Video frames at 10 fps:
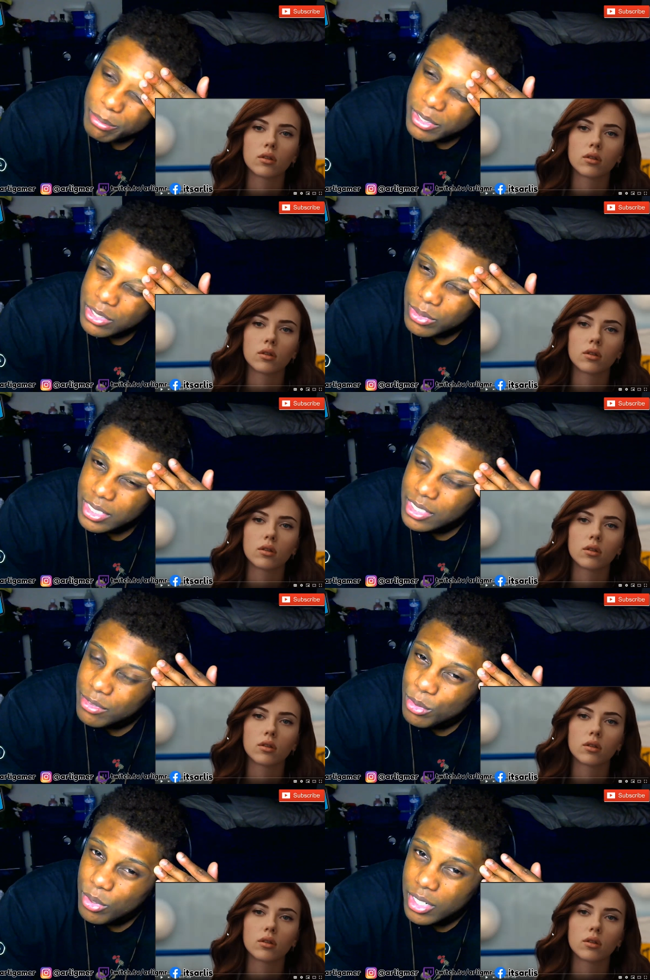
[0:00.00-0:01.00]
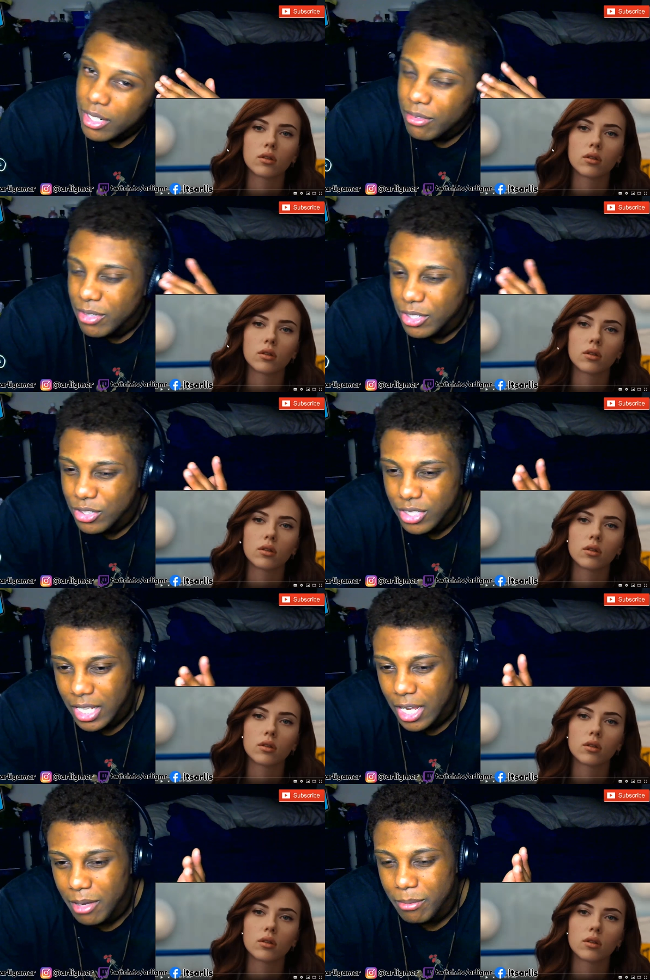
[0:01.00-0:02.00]
Speaker 1: Civil War and Avengers Endgame.
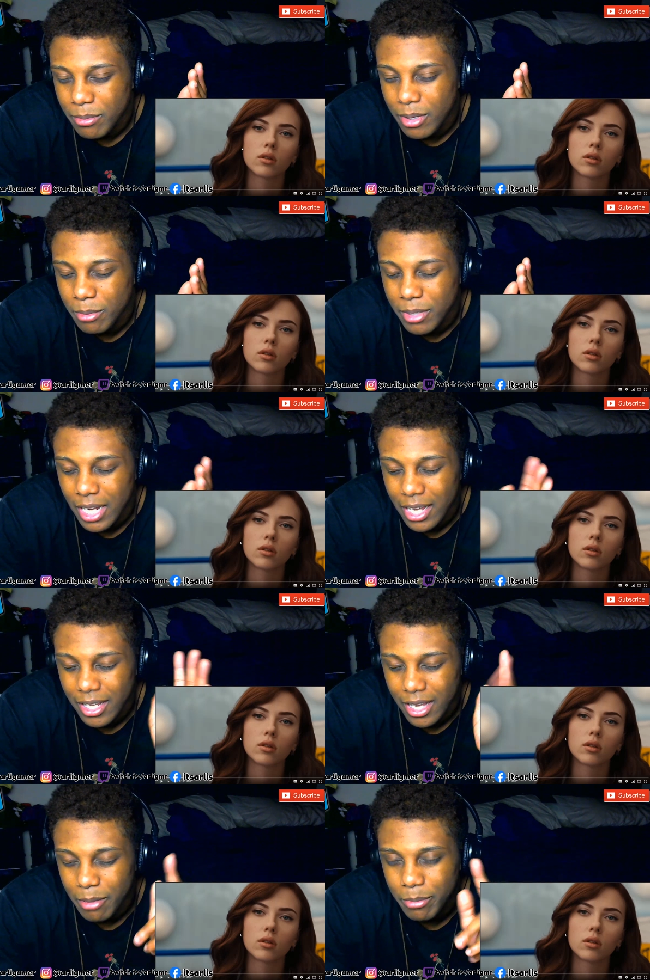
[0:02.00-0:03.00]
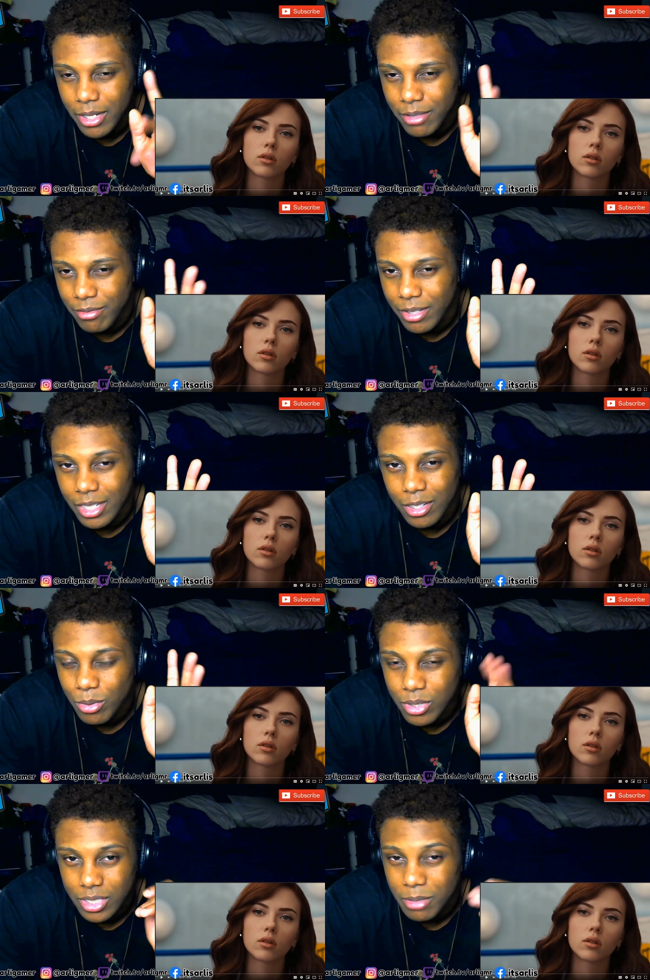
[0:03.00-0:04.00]
I mean, not Endgame, but Infinity War or something
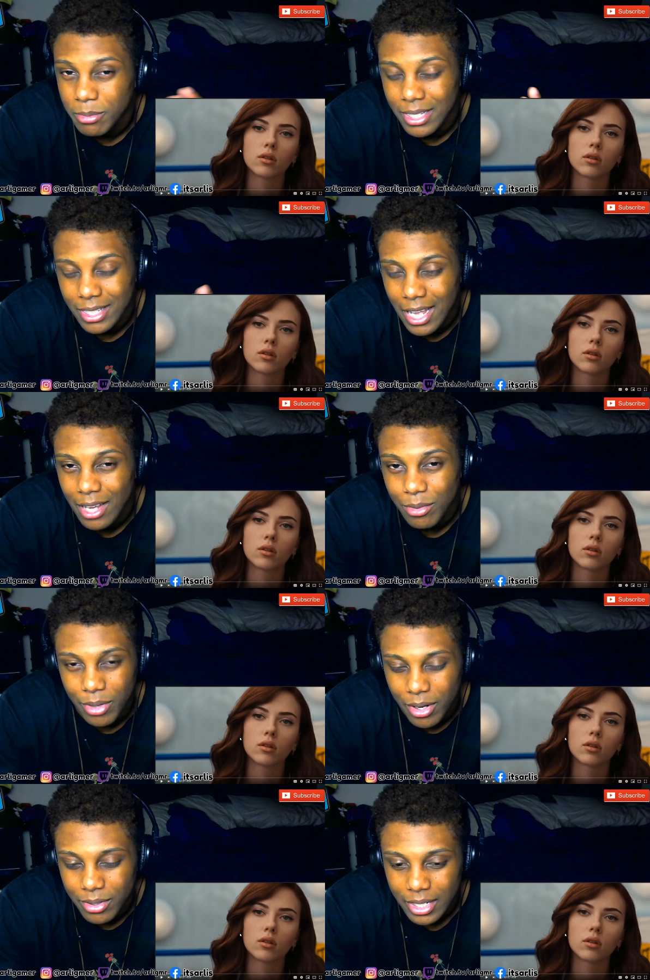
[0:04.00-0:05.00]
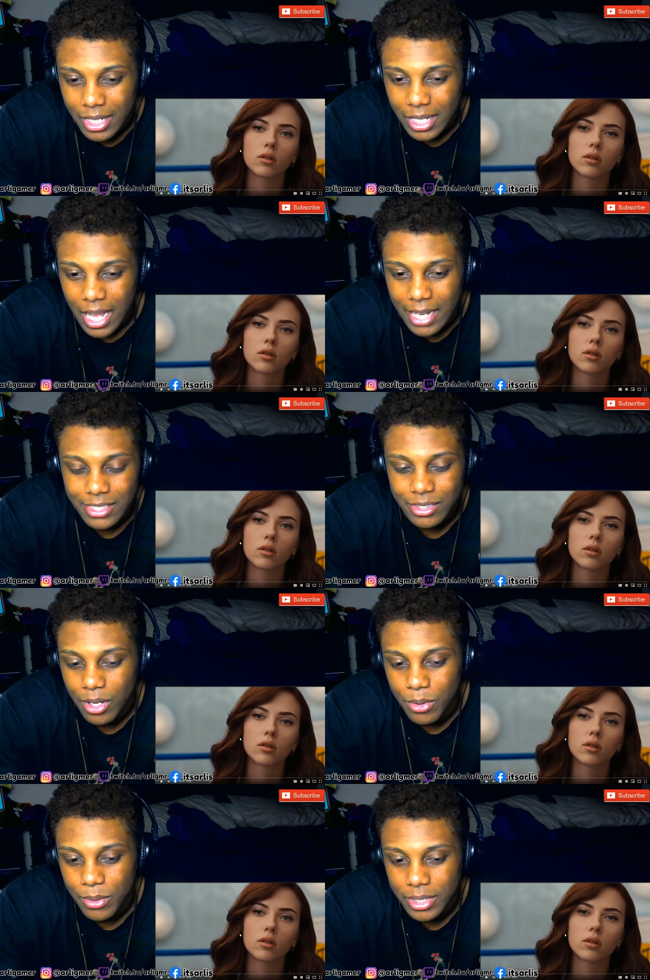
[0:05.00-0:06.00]
like that. I don't know. I just know it's
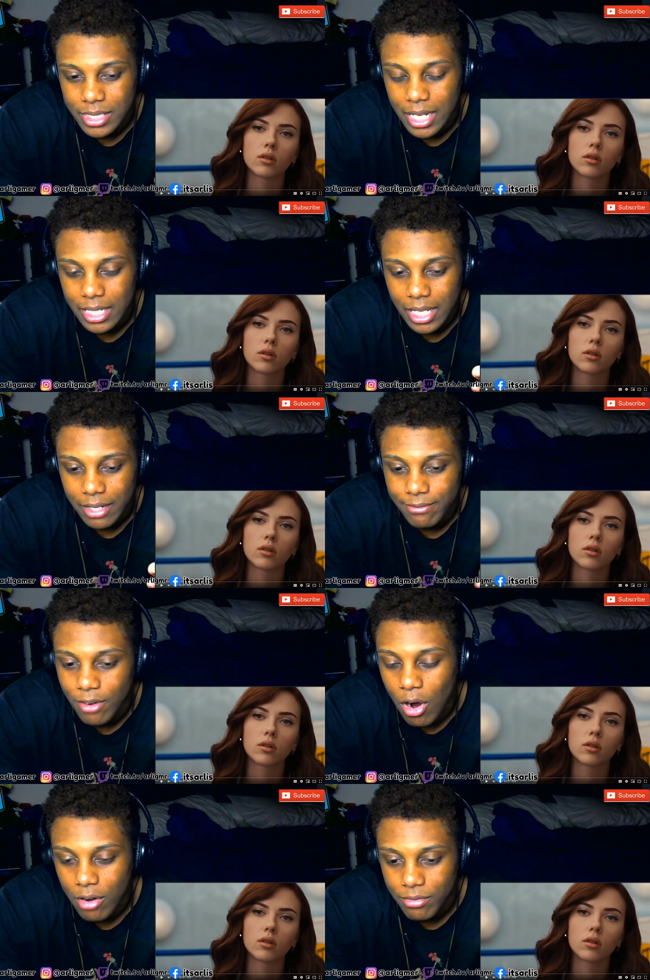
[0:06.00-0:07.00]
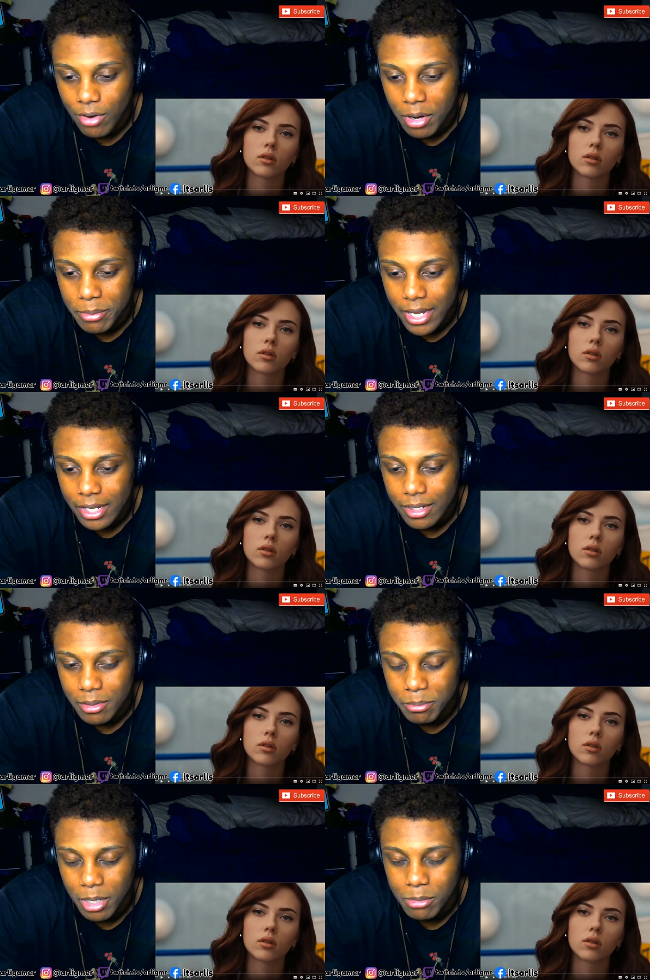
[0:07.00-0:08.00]
not like far, far back, but I'm sure
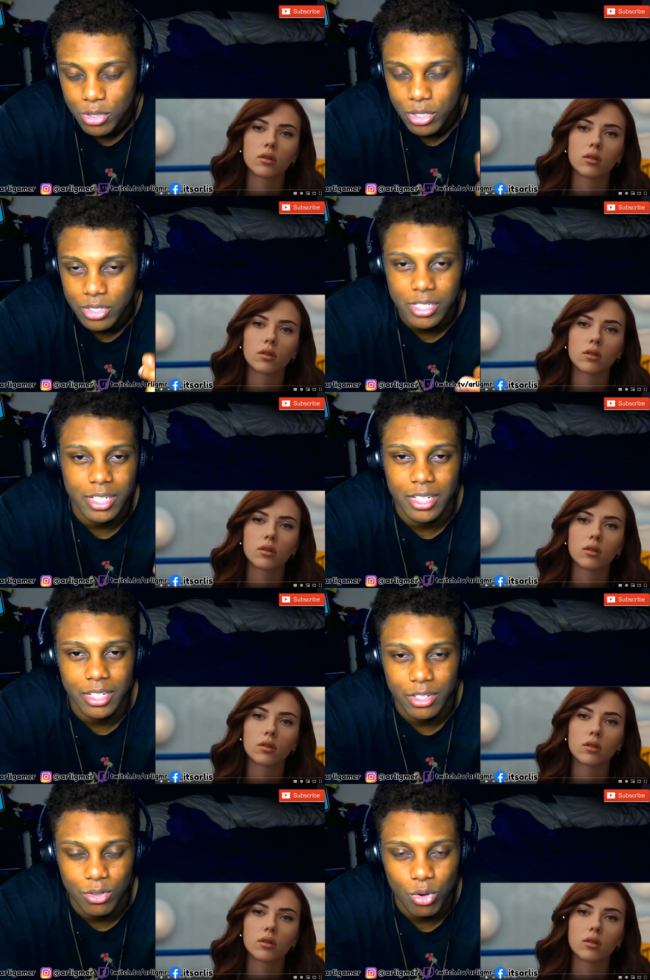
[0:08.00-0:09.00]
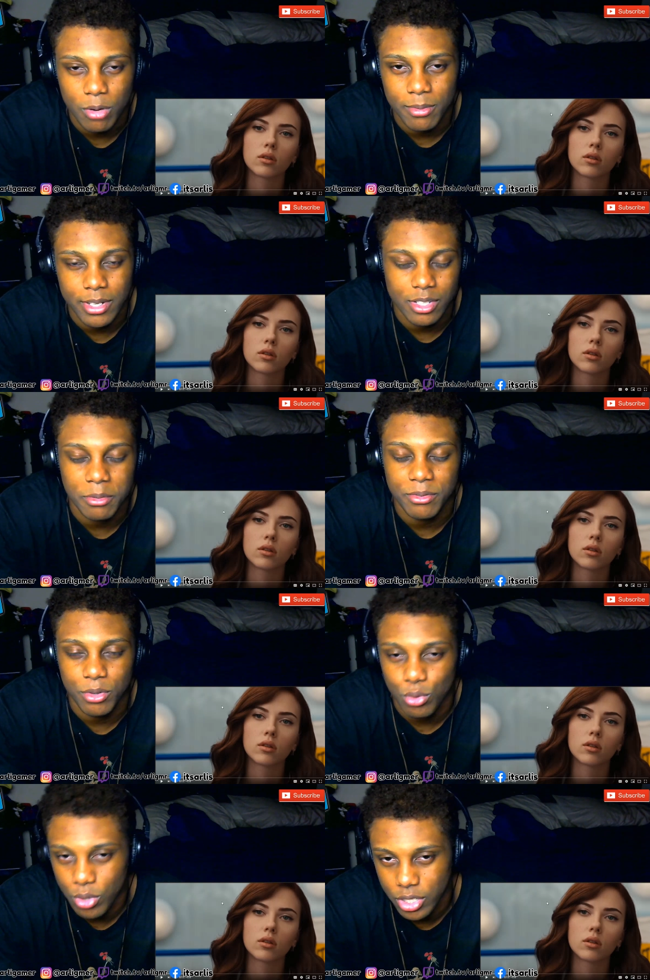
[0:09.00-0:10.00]
it's gonna incorporate some of her origin
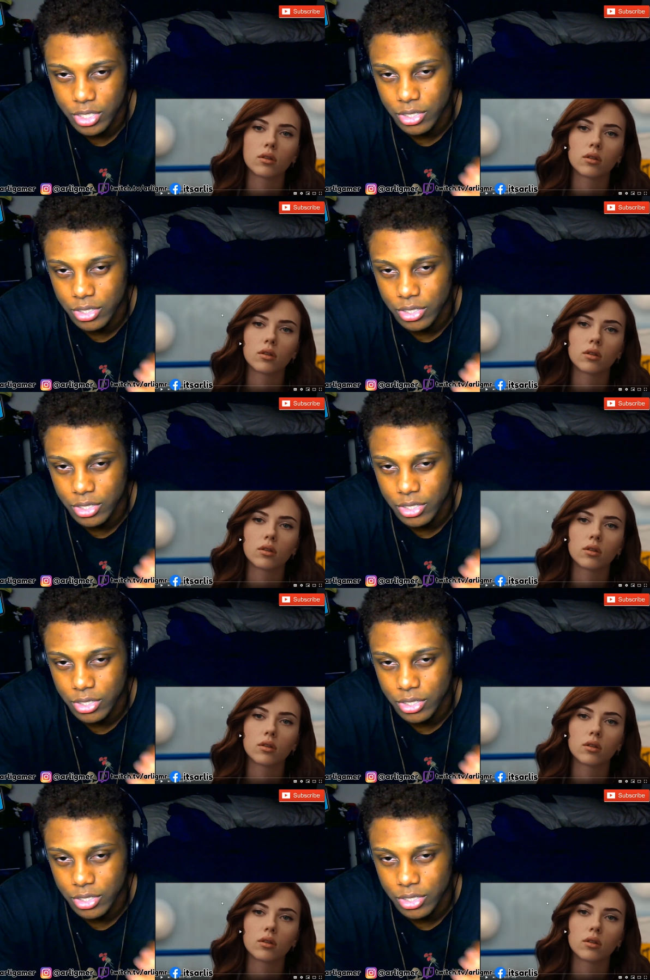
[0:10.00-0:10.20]
story.